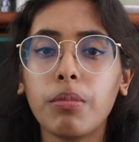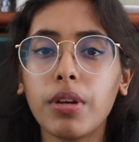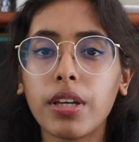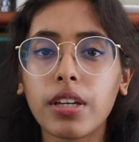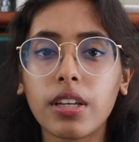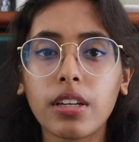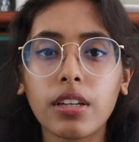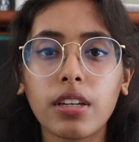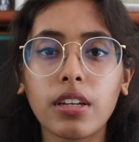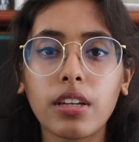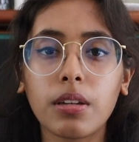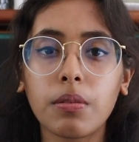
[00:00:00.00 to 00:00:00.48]

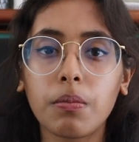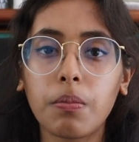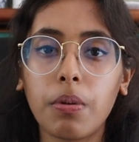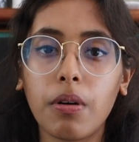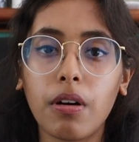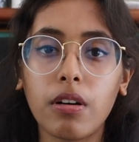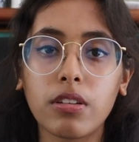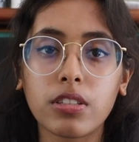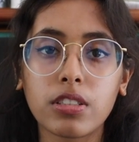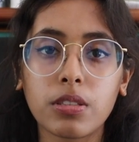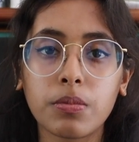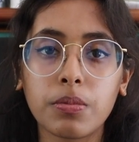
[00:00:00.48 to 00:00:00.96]
making it
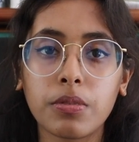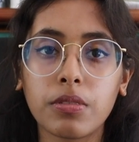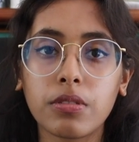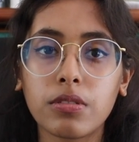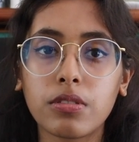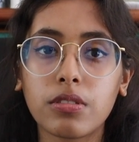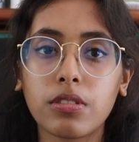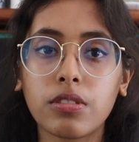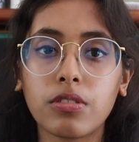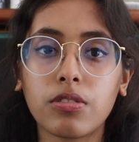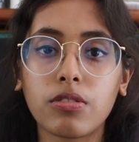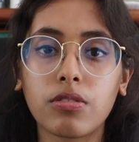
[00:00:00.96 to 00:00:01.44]

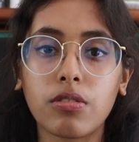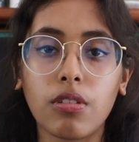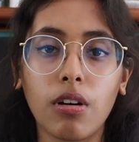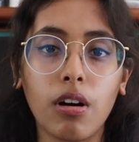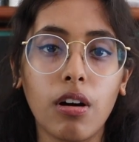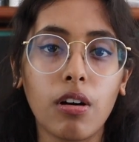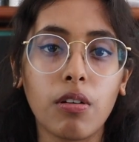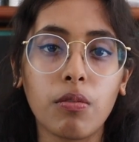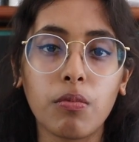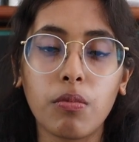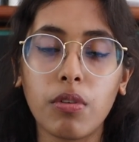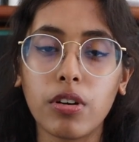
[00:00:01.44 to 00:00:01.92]
impossible to
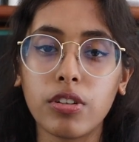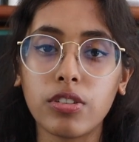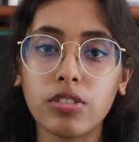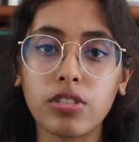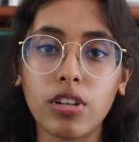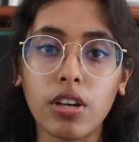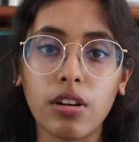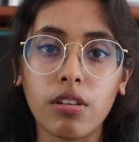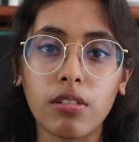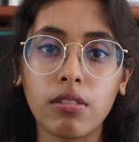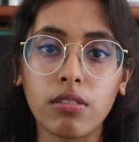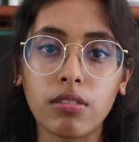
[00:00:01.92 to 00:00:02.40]
draw one
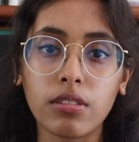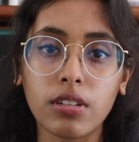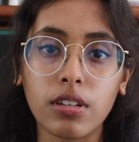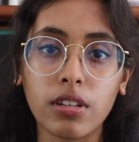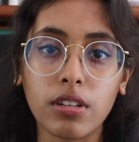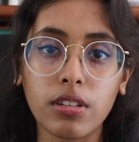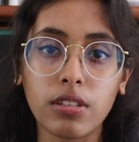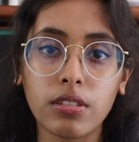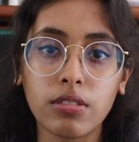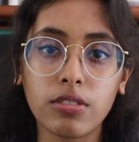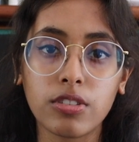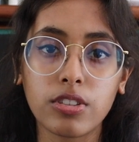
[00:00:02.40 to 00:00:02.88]
general
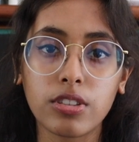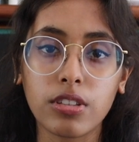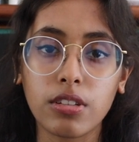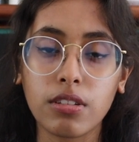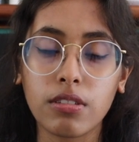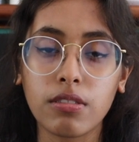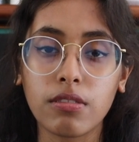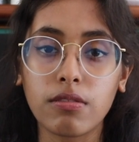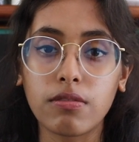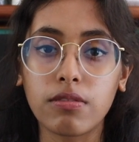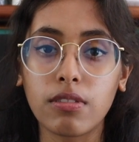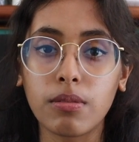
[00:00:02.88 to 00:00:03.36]

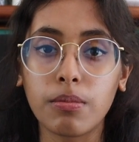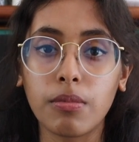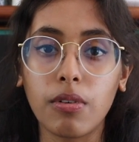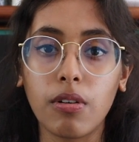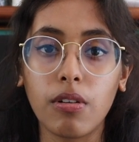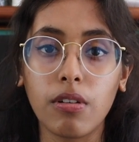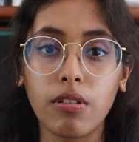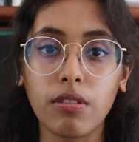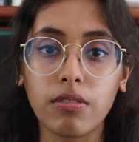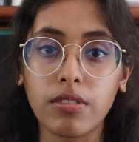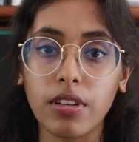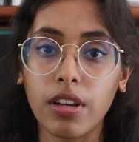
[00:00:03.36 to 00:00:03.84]
conclusion from
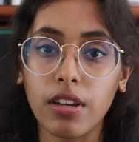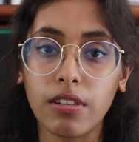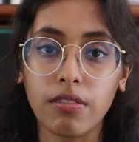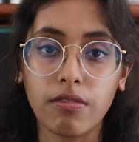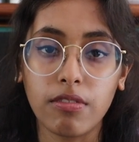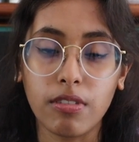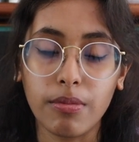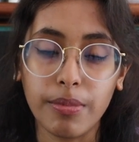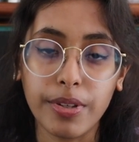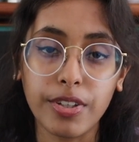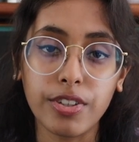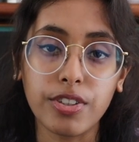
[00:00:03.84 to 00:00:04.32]
all of that
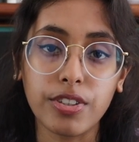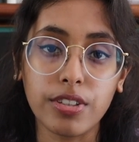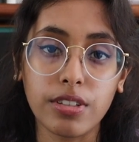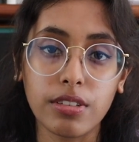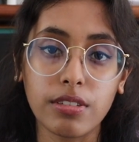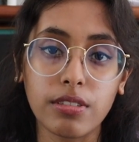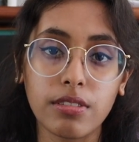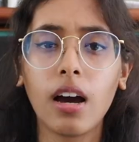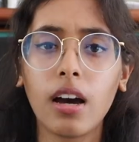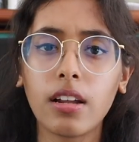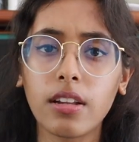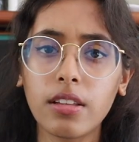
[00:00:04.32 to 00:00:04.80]

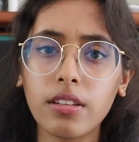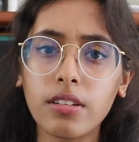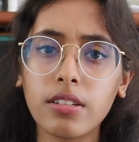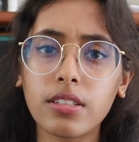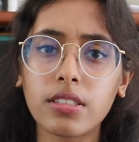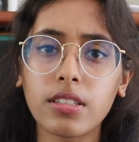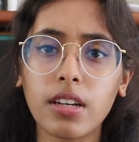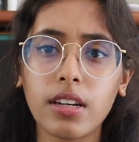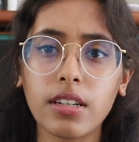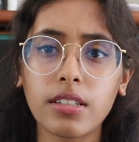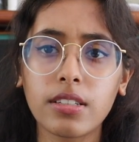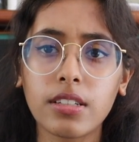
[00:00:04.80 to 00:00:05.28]
information. Another
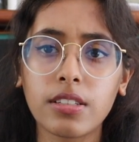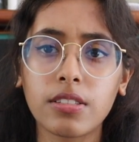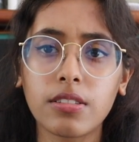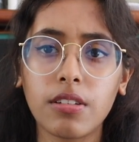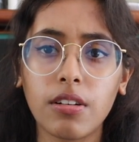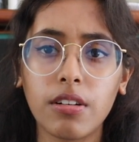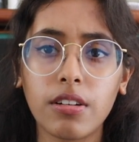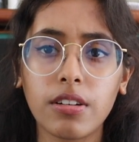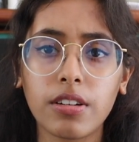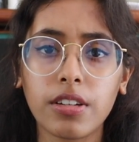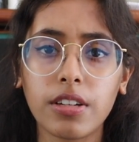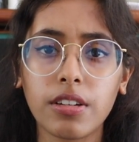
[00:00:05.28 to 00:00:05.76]
scientist
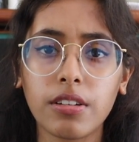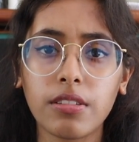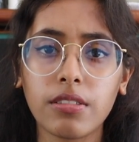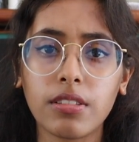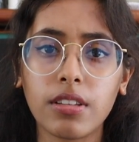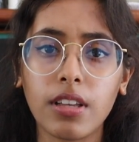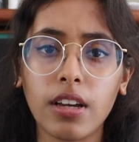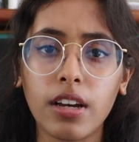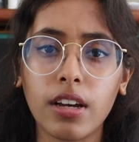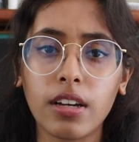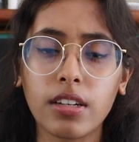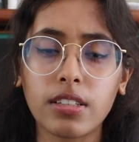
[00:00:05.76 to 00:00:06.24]
argued
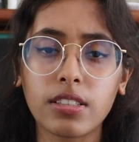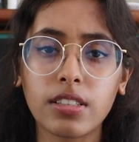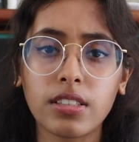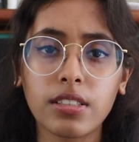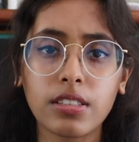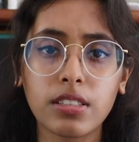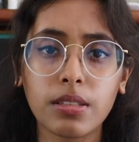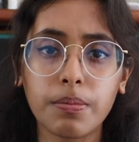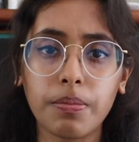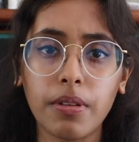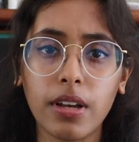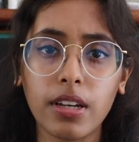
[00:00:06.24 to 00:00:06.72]
that
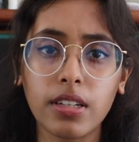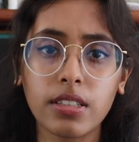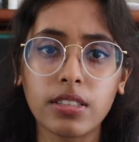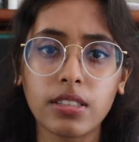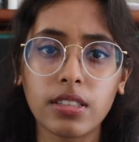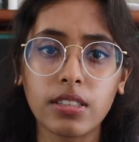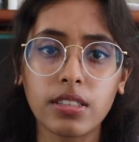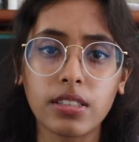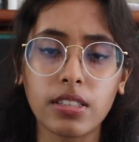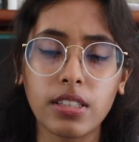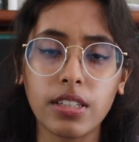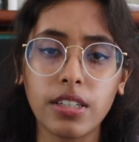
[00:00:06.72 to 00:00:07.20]
since the
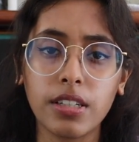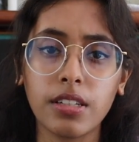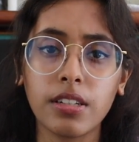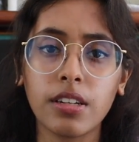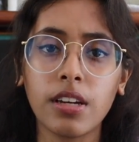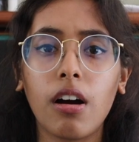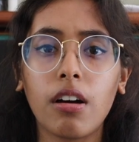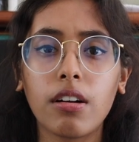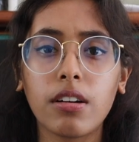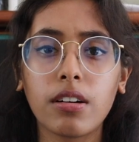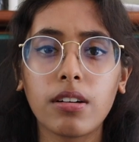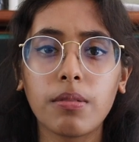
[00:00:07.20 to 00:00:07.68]
Pleistocene,
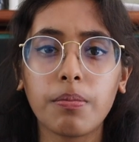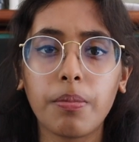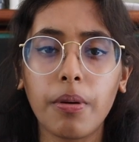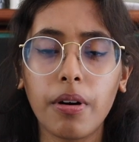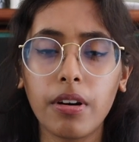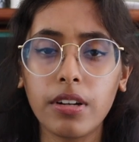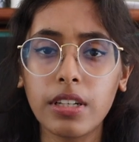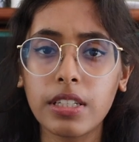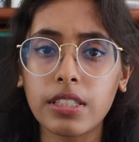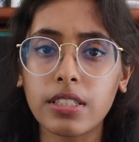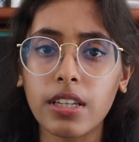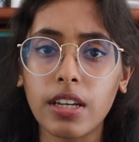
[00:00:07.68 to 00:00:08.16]
our
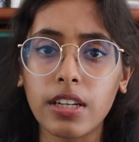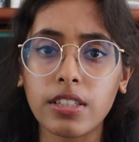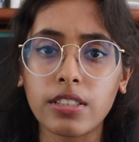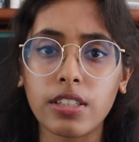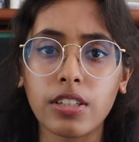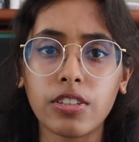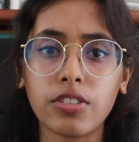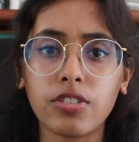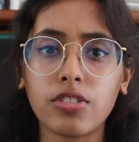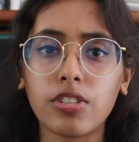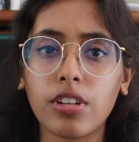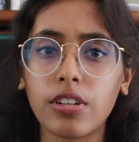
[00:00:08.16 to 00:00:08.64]
body size
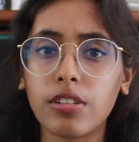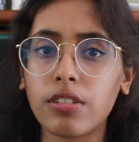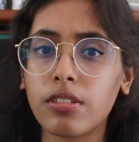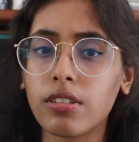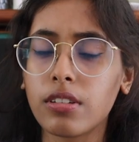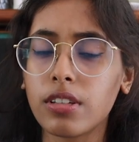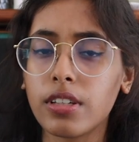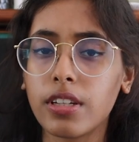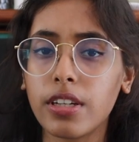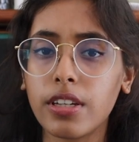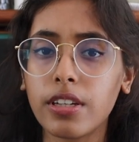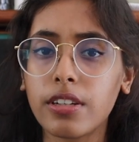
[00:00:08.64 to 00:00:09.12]
has
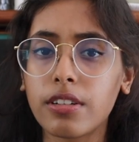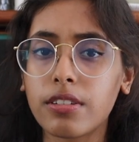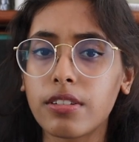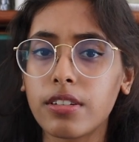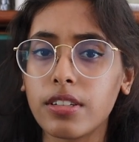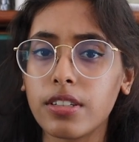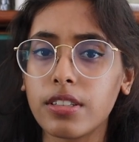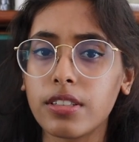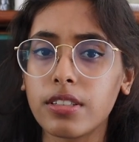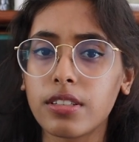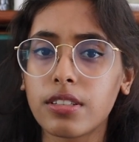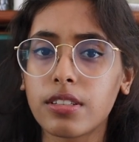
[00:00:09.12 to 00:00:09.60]
generally
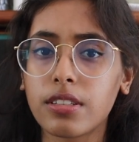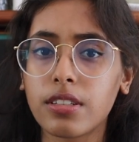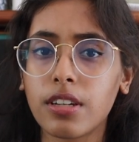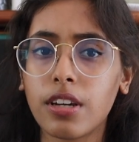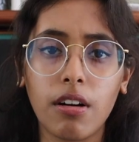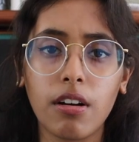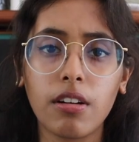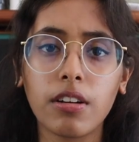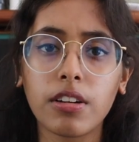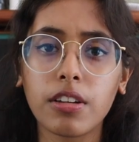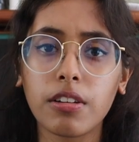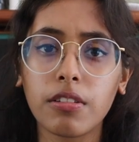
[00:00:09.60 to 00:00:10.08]
increased,
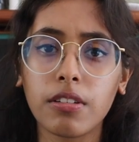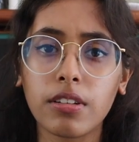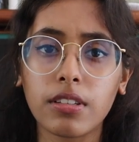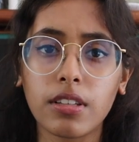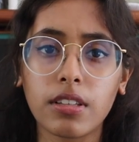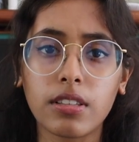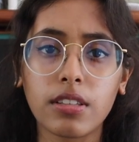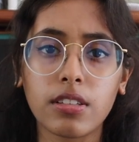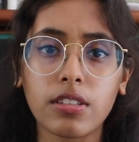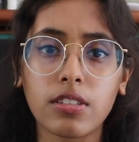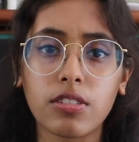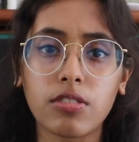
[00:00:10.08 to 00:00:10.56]
arguing
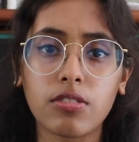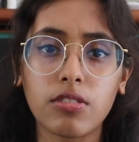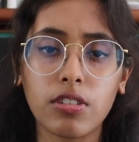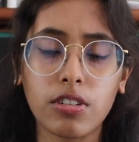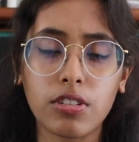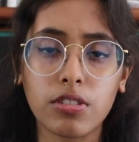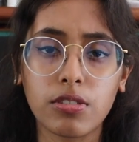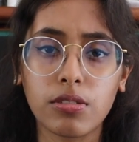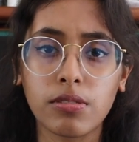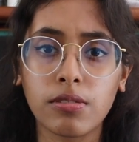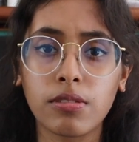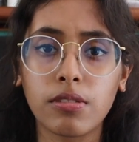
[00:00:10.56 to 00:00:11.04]
that this
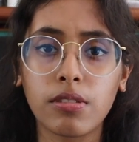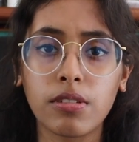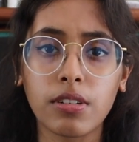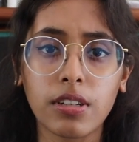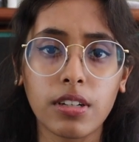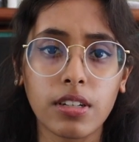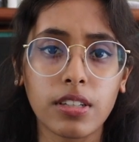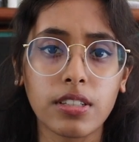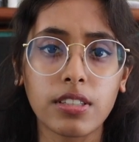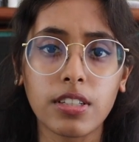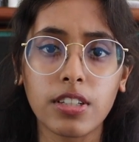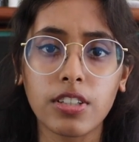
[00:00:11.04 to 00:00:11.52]
structural
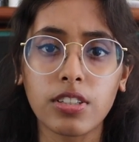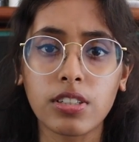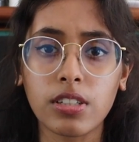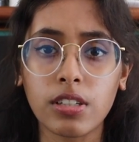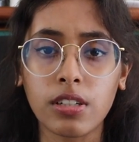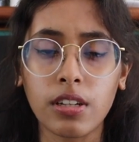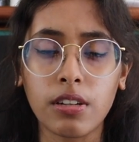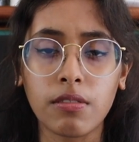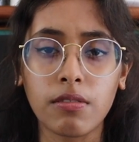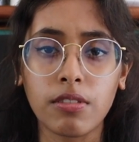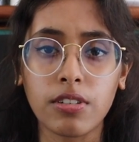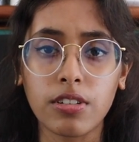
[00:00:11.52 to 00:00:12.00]
organization and